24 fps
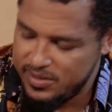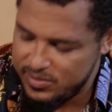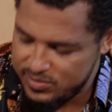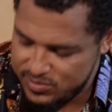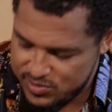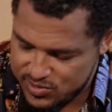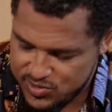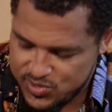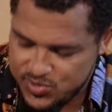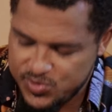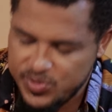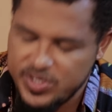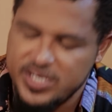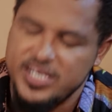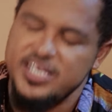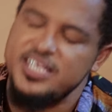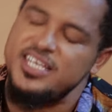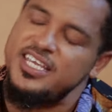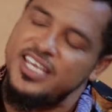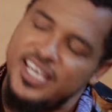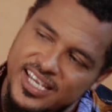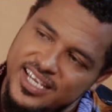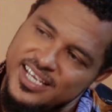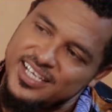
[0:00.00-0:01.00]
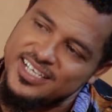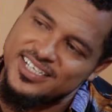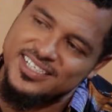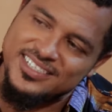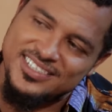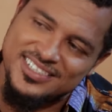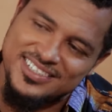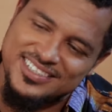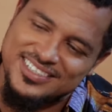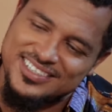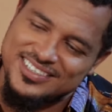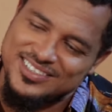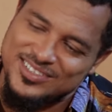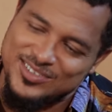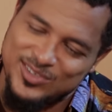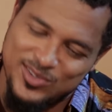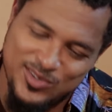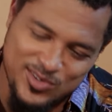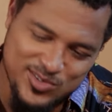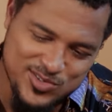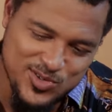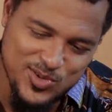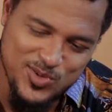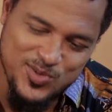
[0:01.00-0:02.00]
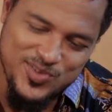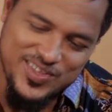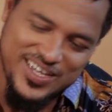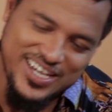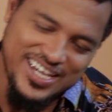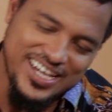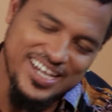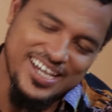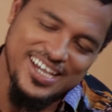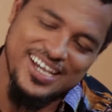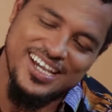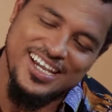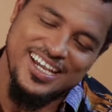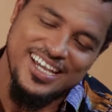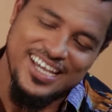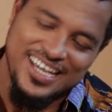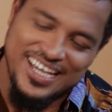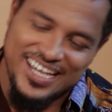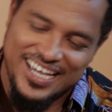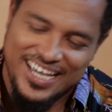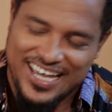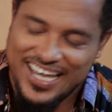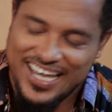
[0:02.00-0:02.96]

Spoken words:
about 20 years or so there,